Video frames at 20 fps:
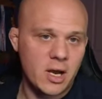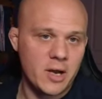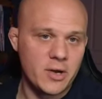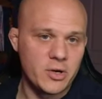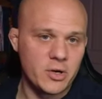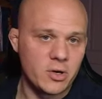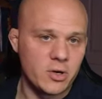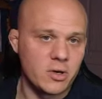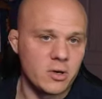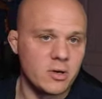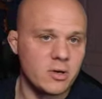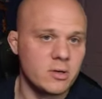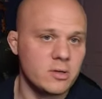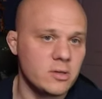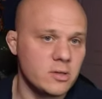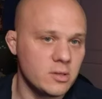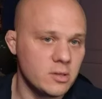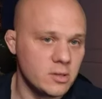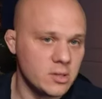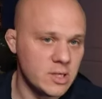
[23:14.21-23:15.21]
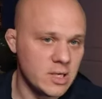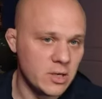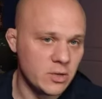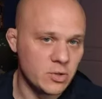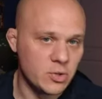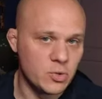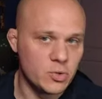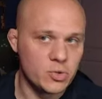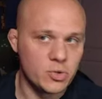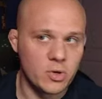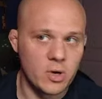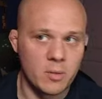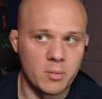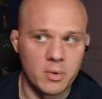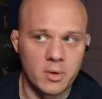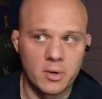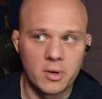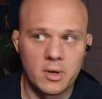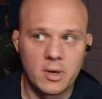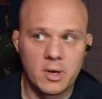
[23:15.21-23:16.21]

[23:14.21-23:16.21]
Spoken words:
on your CO2 scrubber,